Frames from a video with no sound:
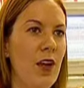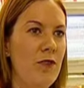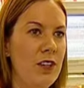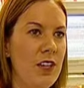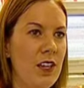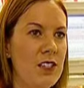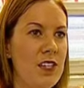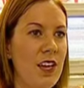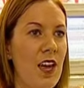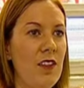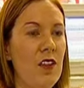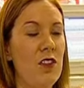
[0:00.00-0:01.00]
everything
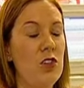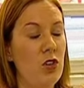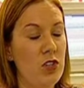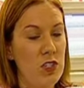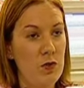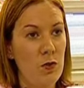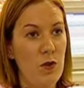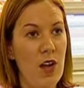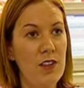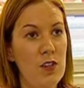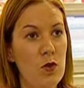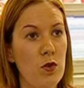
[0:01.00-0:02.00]
together. The doctors will
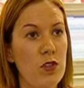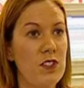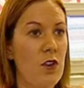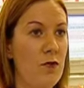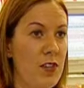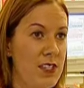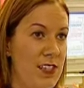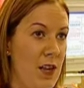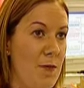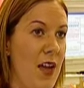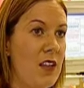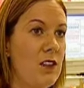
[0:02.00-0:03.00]
write the orders and obviously
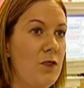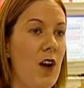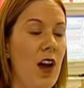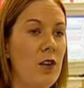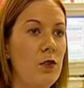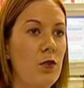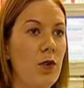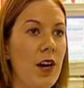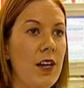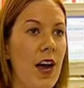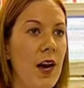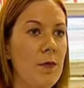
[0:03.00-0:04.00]
make the final
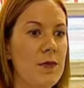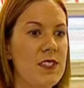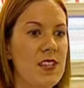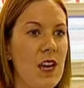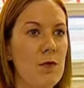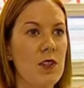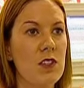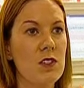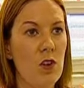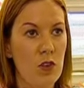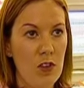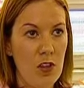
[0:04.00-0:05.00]
statements
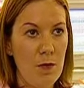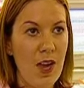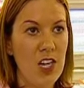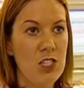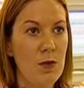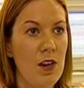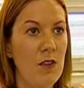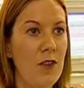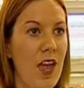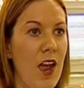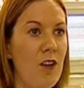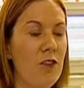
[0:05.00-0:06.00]
on the management of
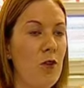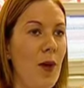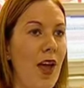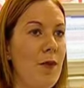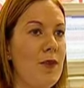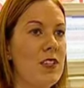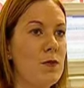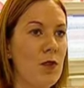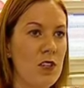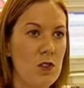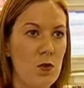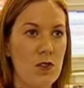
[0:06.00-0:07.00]
care of the babies, but
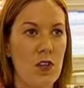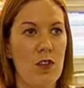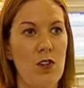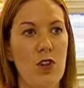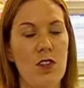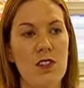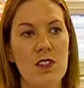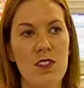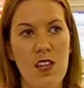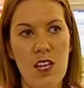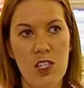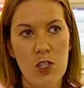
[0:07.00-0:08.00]
it's also the nurses
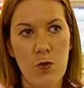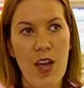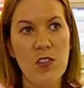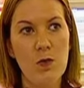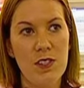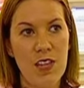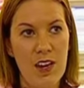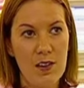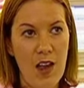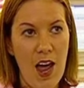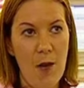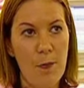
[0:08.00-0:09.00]
that interact with that
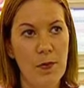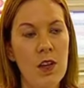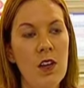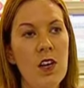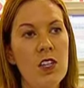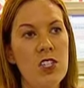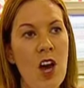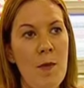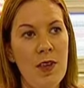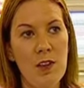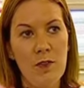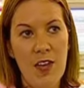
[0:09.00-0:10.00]

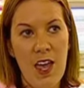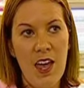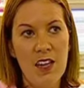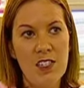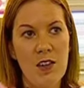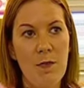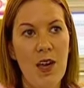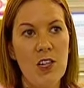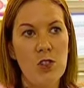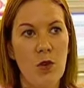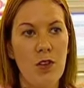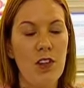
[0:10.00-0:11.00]
timing of care to make
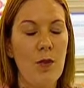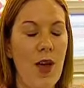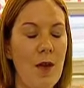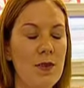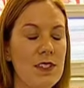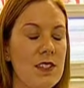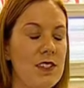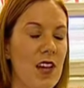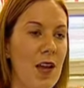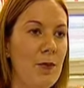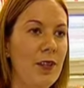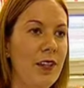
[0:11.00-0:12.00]
sure that the babies are stable